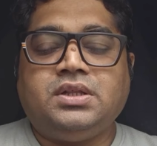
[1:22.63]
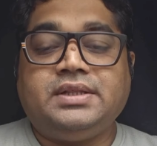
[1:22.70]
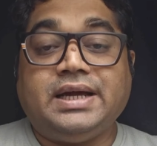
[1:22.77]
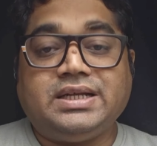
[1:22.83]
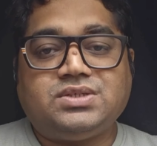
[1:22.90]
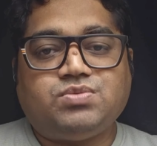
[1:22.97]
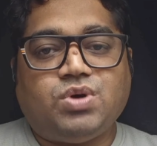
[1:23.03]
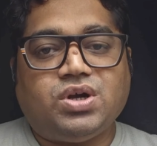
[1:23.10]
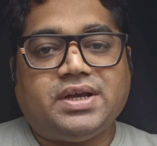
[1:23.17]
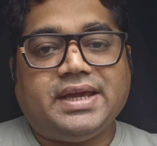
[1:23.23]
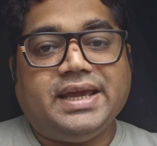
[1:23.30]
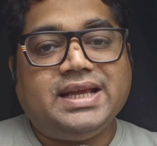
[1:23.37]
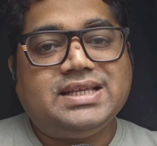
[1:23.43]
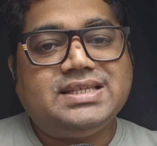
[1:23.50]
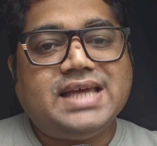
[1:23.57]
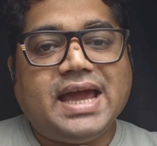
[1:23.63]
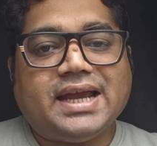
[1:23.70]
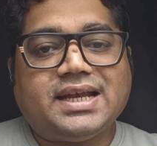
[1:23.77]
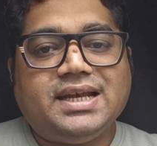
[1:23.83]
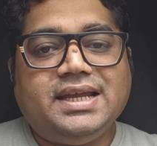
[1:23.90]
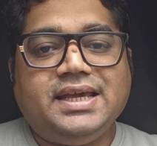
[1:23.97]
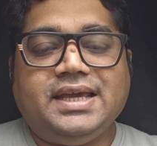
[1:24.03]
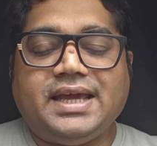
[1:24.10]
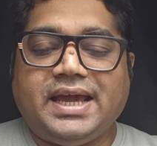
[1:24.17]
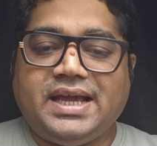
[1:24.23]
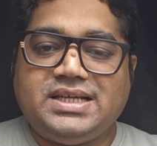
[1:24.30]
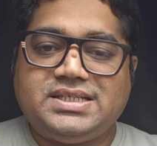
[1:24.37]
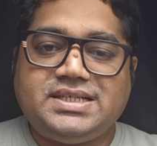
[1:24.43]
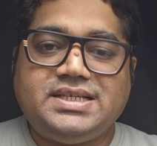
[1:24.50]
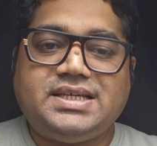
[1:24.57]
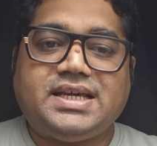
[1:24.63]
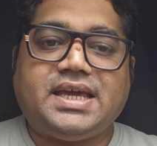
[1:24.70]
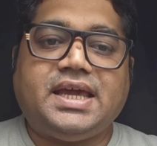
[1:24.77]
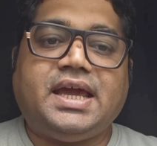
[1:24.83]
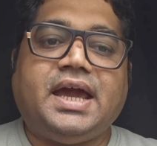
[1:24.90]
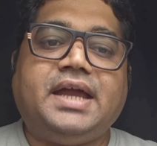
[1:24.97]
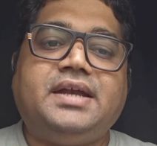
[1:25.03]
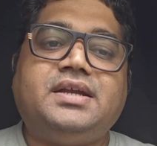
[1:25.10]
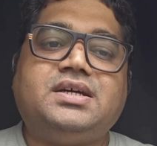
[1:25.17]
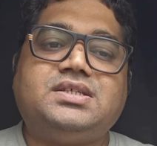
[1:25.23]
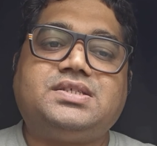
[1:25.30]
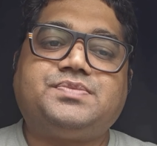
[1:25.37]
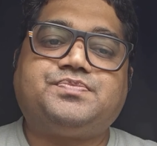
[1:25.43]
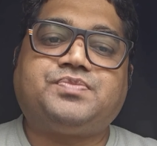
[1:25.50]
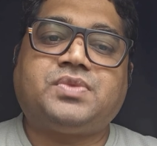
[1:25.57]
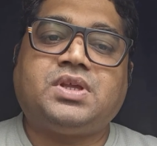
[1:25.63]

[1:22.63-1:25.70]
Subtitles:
That's what exactly Agentic AI does.